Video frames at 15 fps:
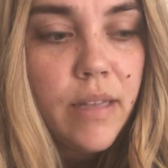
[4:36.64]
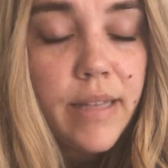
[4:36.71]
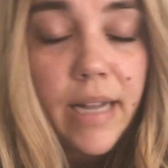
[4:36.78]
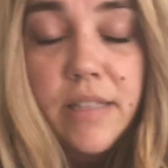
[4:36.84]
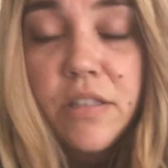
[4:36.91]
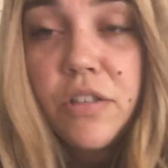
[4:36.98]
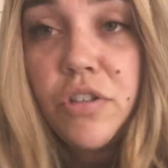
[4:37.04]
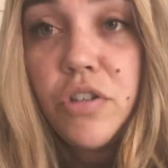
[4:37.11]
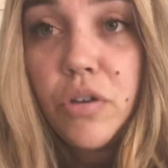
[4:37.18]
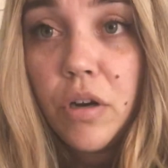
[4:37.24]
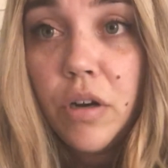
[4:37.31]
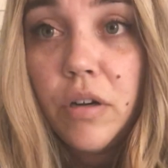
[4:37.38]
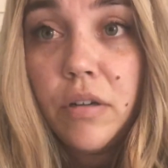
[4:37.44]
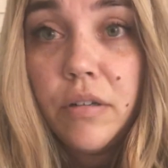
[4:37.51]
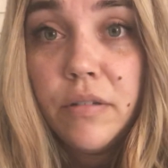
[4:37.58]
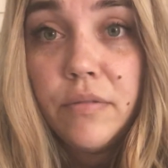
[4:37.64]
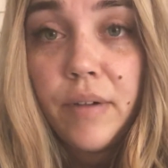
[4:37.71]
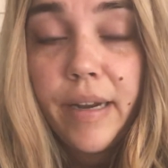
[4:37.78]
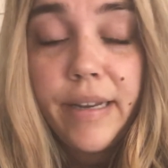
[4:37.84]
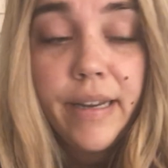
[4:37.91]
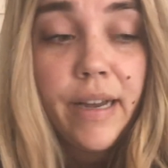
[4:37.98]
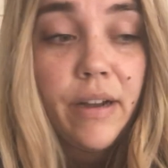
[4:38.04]
that's a struggle
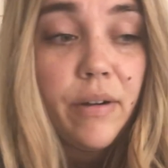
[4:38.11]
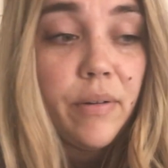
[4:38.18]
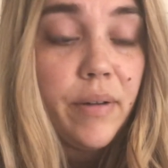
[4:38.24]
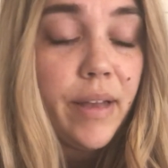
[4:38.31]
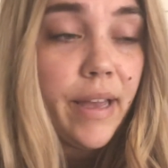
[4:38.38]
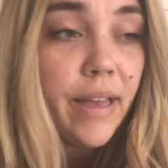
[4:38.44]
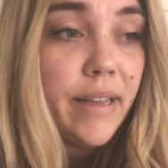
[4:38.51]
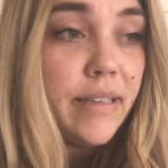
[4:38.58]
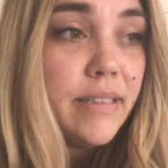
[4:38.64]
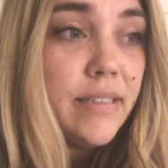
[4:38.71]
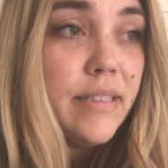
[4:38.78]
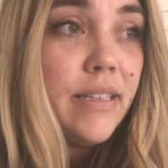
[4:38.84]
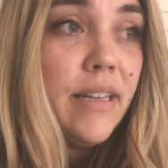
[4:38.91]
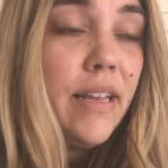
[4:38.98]
right now, and